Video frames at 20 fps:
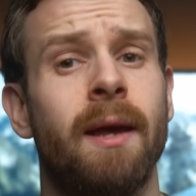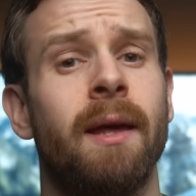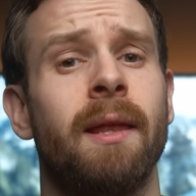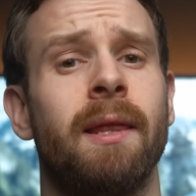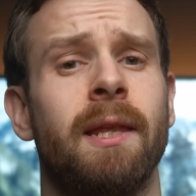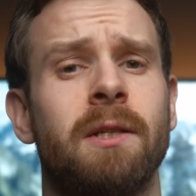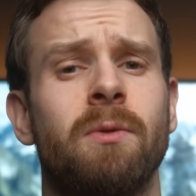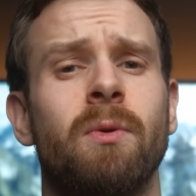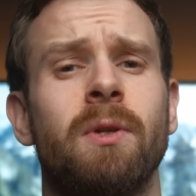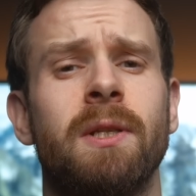
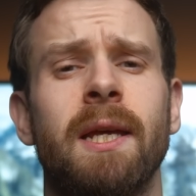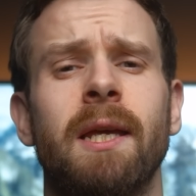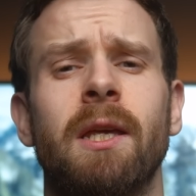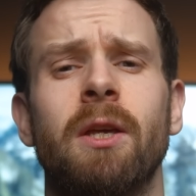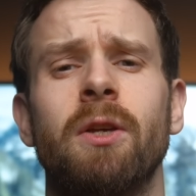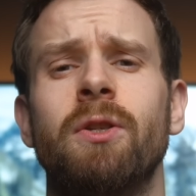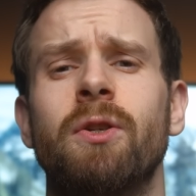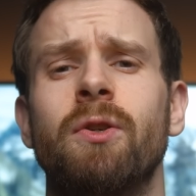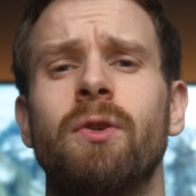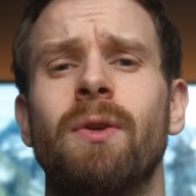This will take
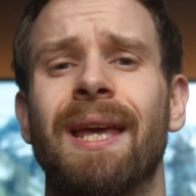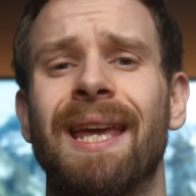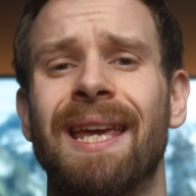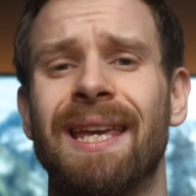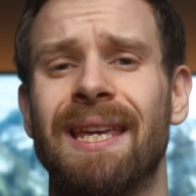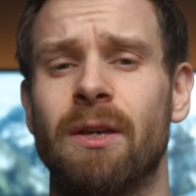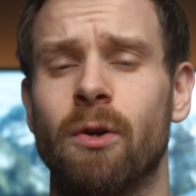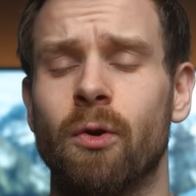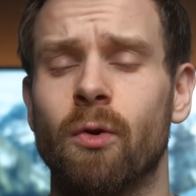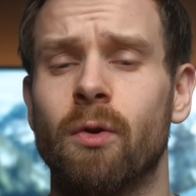you to a
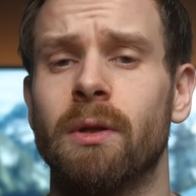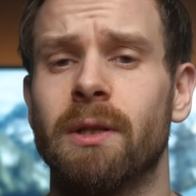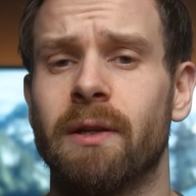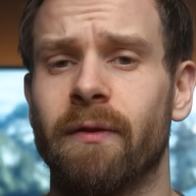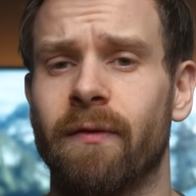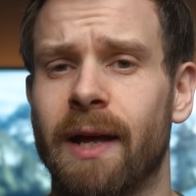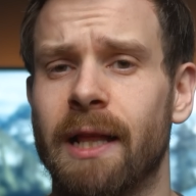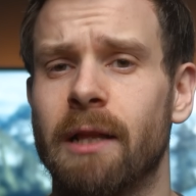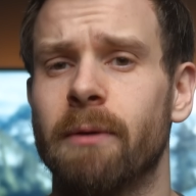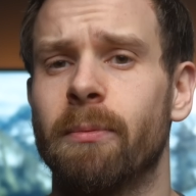Google
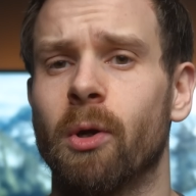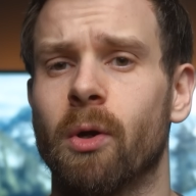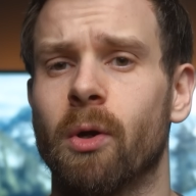Developer